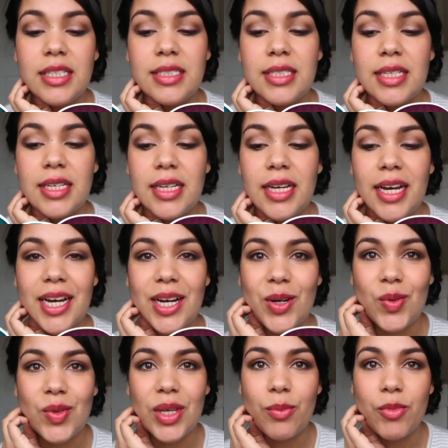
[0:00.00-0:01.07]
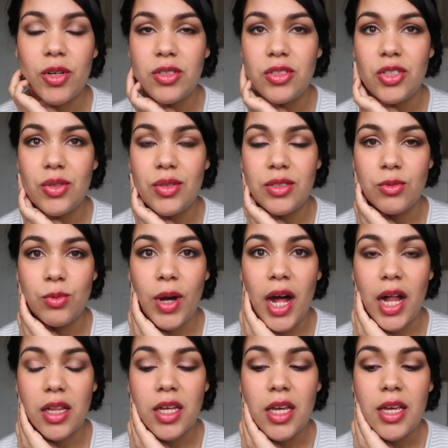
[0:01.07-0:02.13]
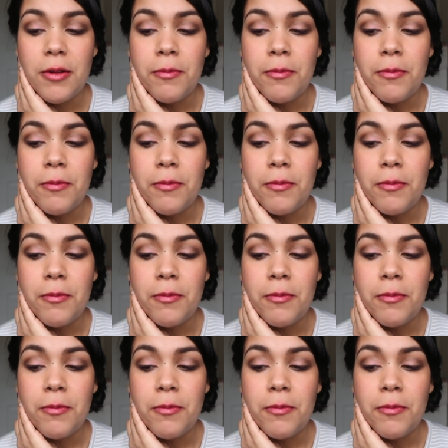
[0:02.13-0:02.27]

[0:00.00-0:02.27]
see how the embryo's doing as well.